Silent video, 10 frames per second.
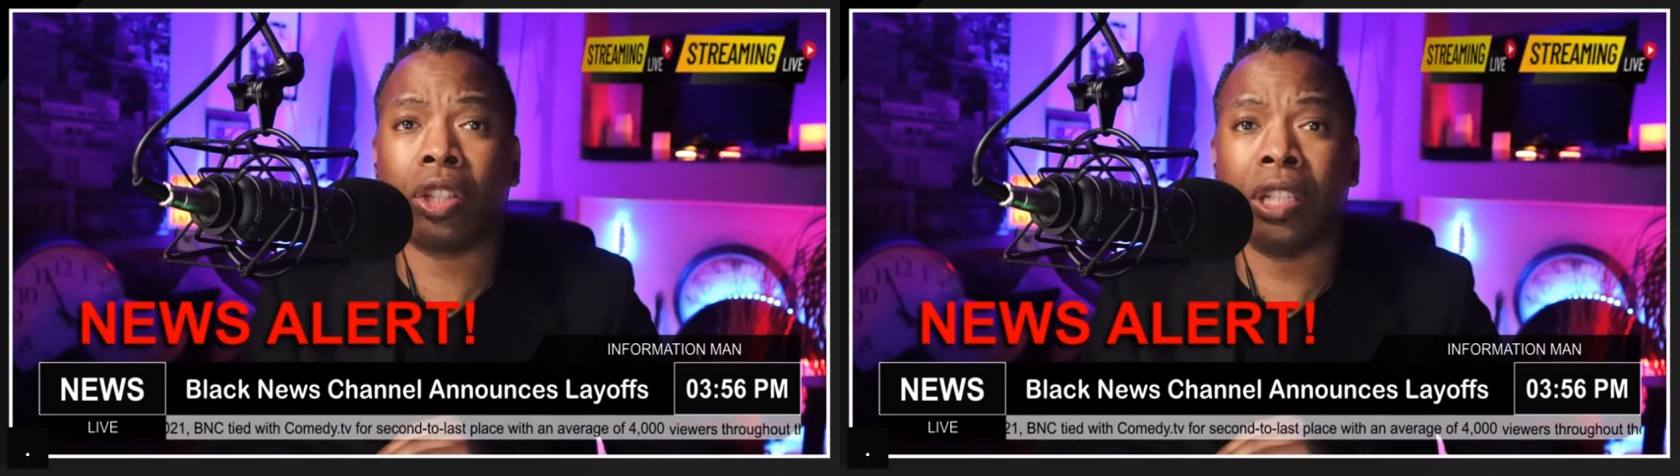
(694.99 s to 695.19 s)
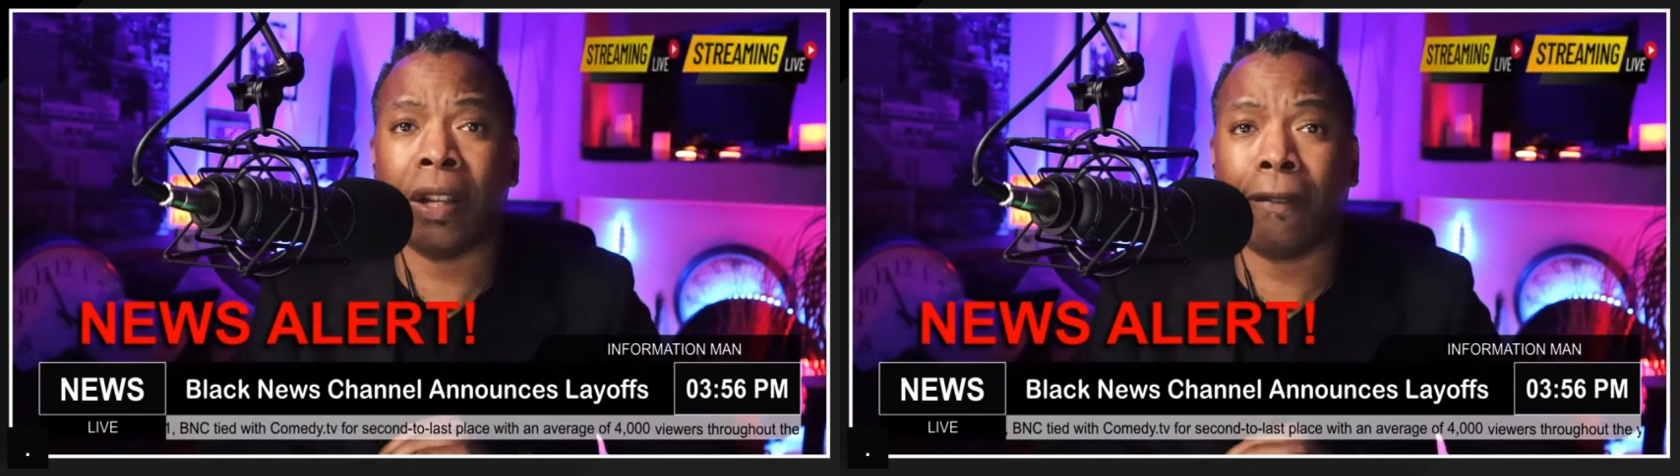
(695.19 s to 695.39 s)

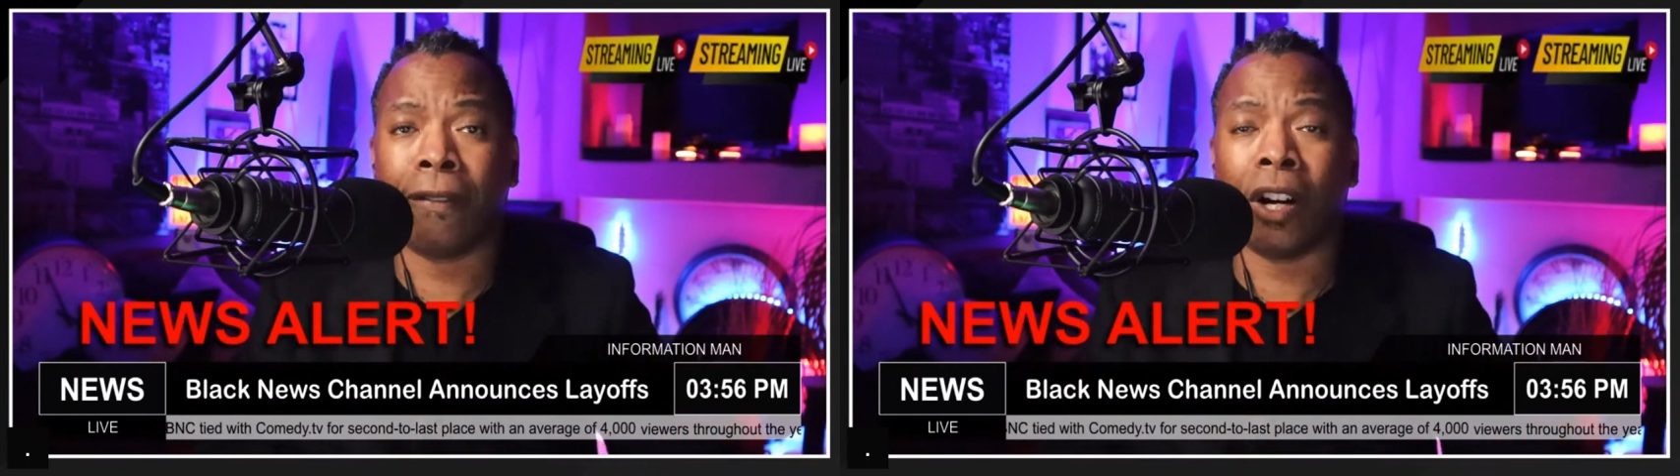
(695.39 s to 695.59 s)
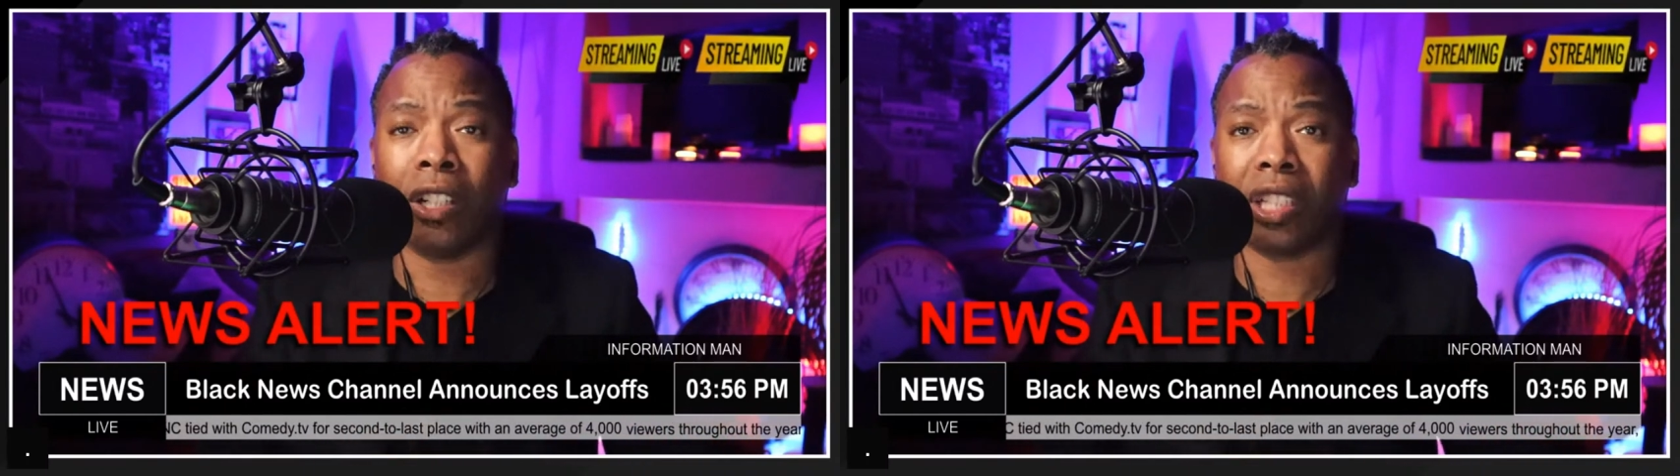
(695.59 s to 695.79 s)

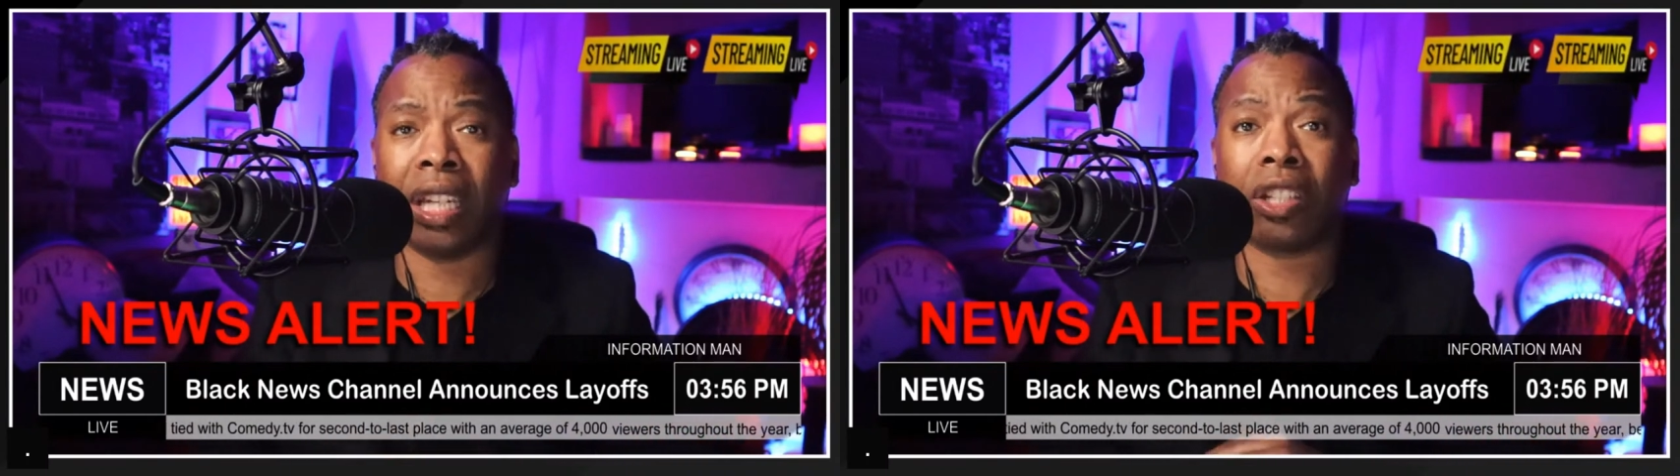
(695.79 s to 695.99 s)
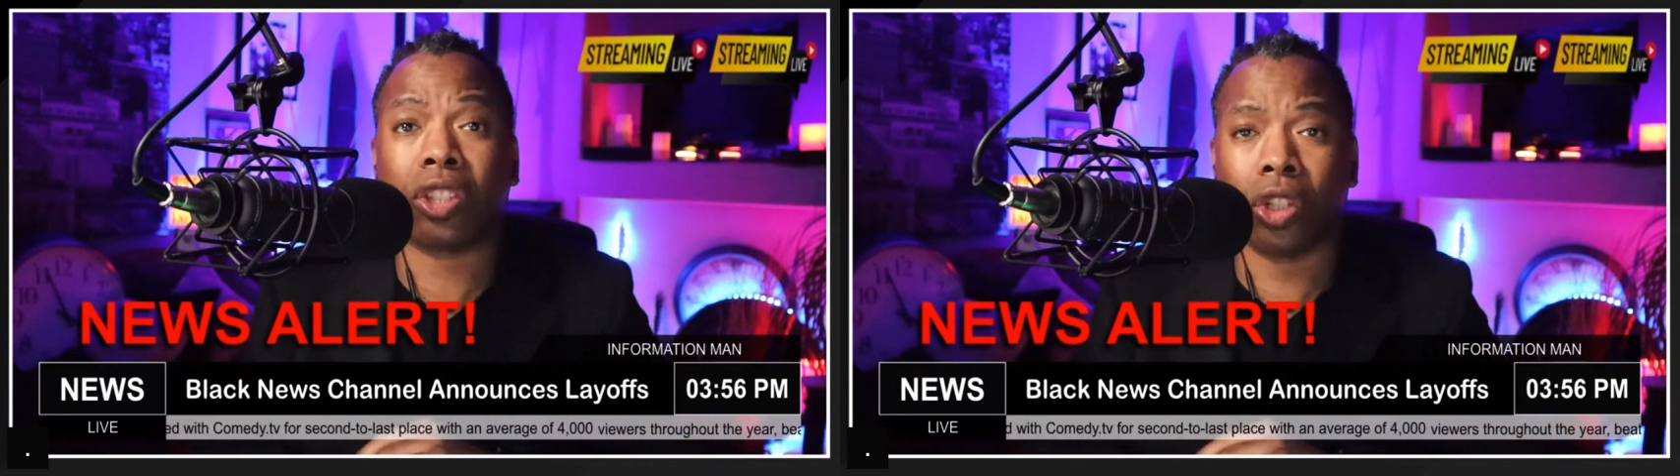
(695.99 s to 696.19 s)
defunct,
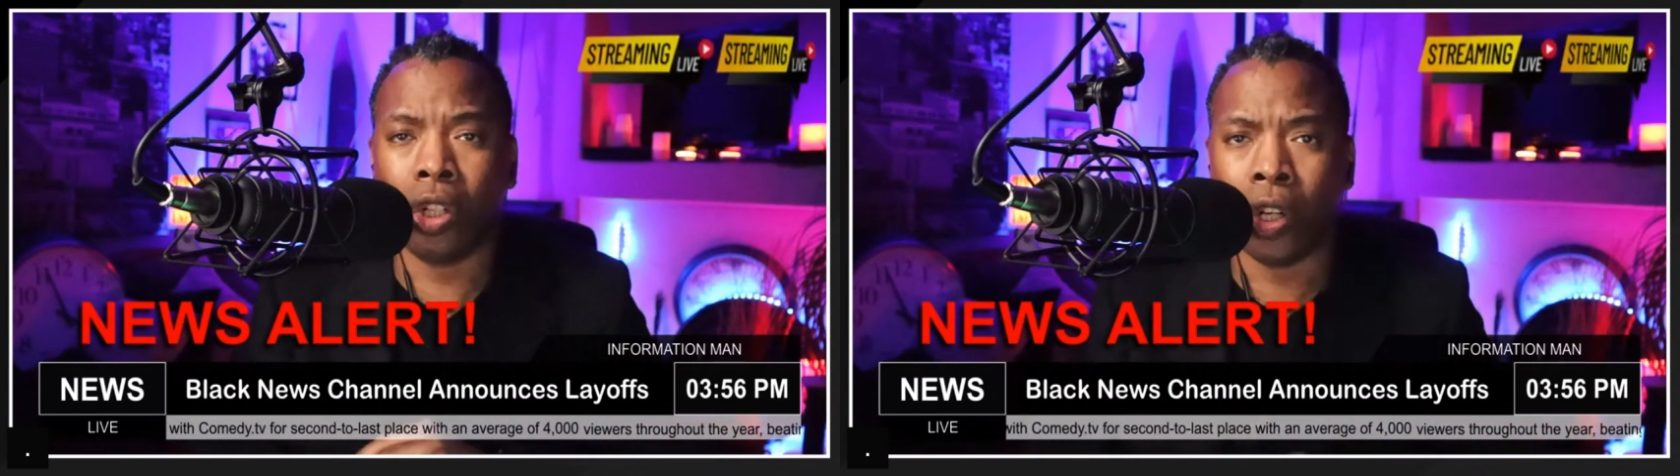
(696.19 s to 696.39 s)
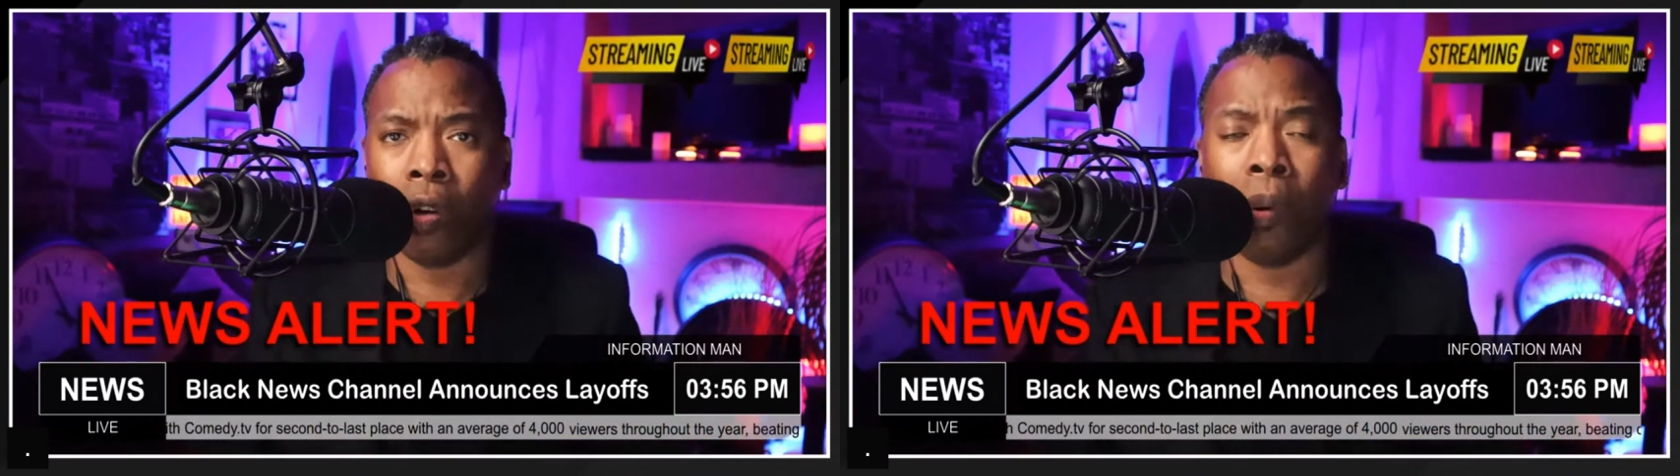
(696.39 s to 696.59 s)
it's
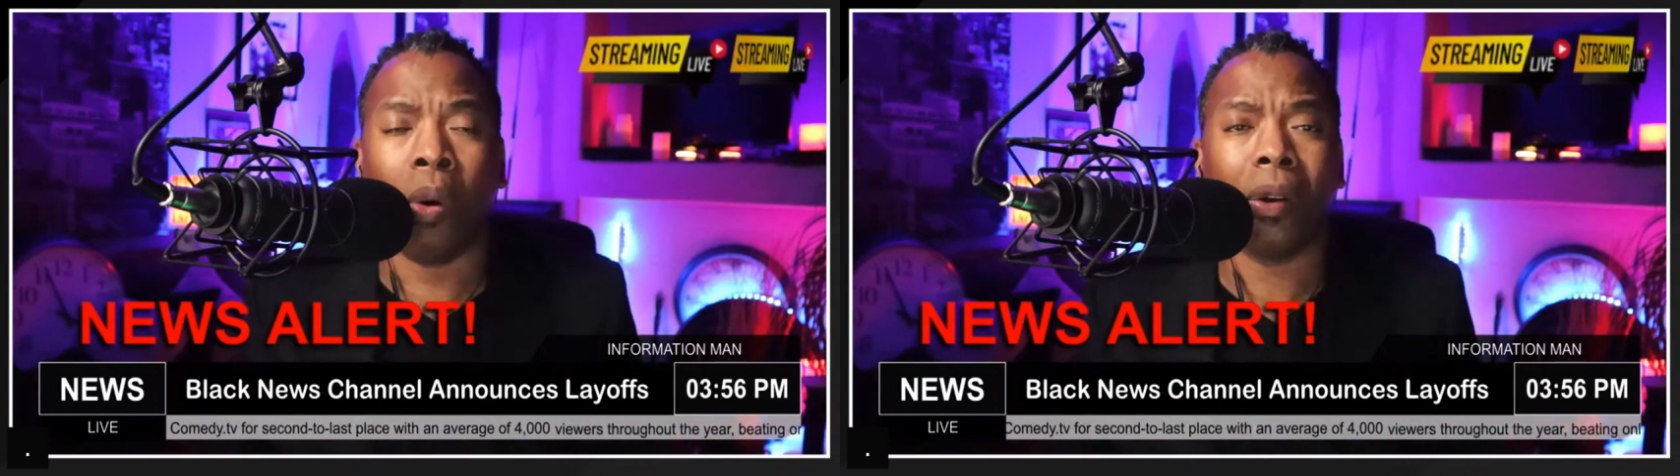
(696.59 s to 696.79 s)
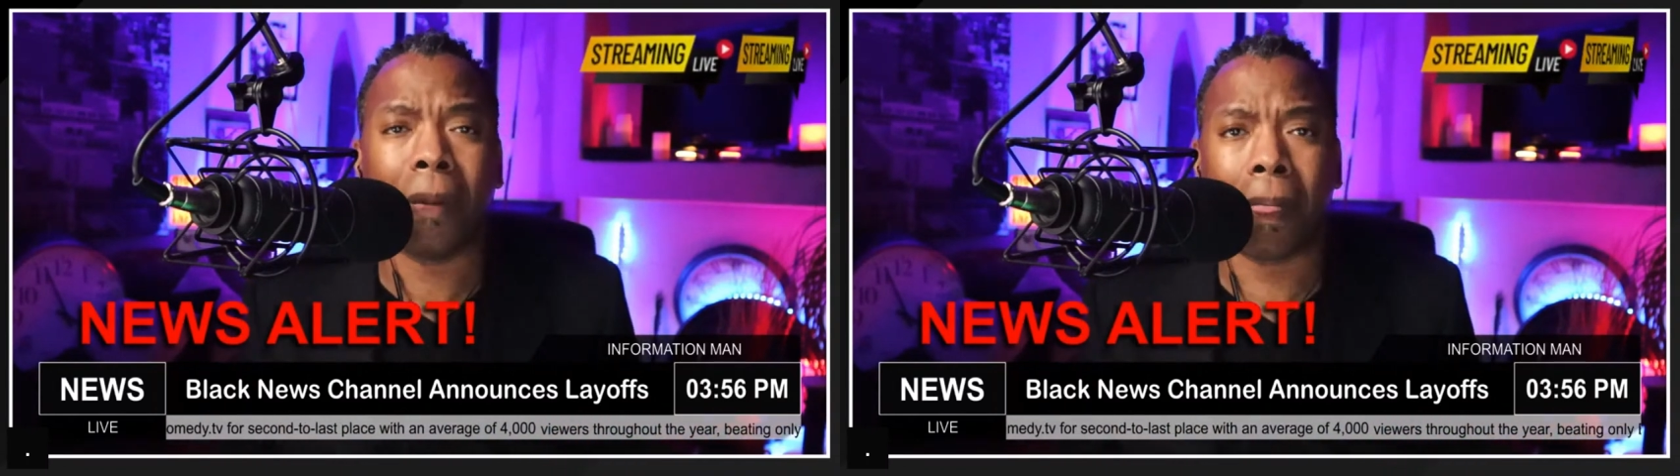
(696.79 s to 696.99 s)
no
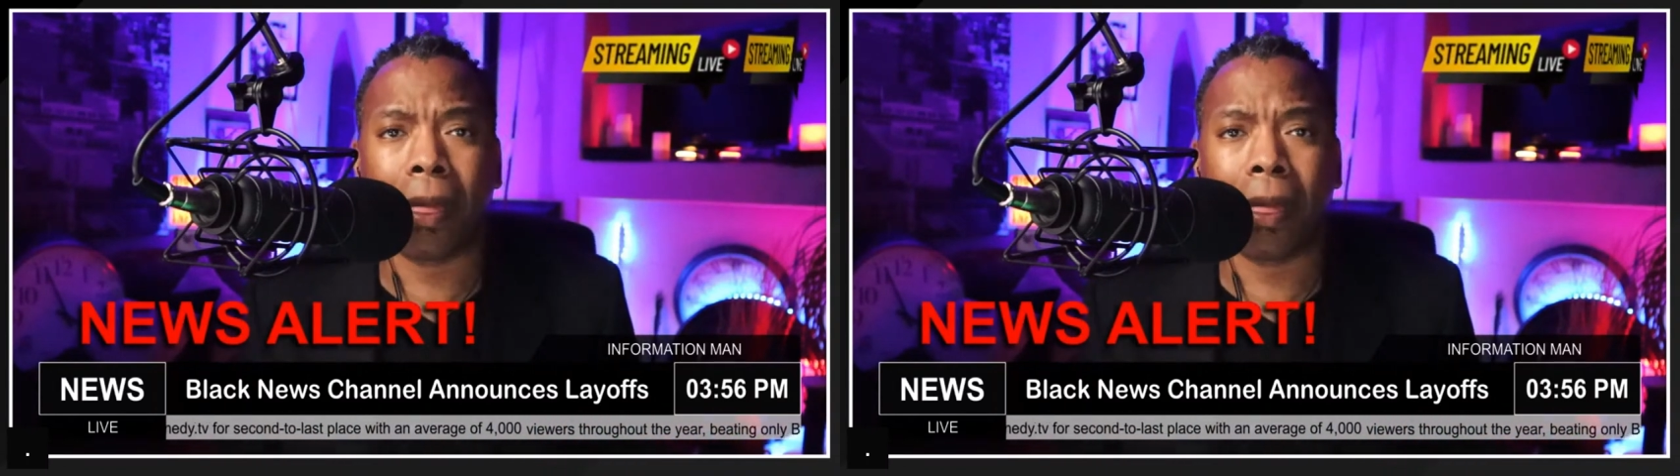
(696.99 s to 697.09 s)
more?